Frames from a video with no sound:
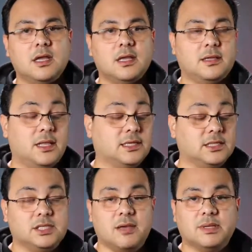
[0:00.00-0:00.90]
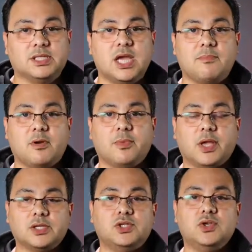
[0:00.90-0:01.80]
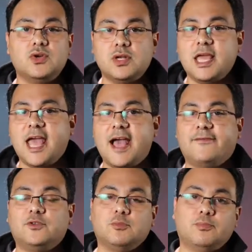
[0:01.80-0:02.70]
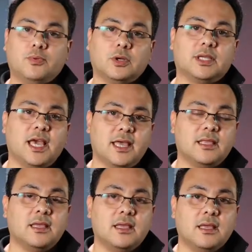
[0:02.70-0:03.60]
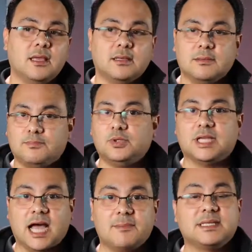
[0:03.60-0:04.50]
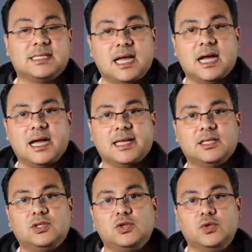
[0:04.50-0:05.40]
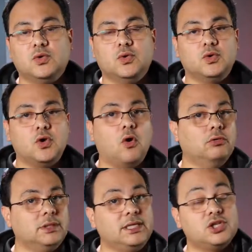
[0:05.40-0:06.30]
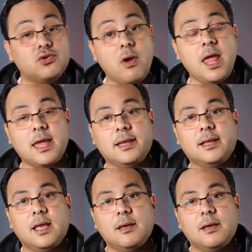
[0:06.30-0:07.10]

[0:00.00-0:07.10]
that is a German Shepherd, because you're gonna have to put time aside to not only train,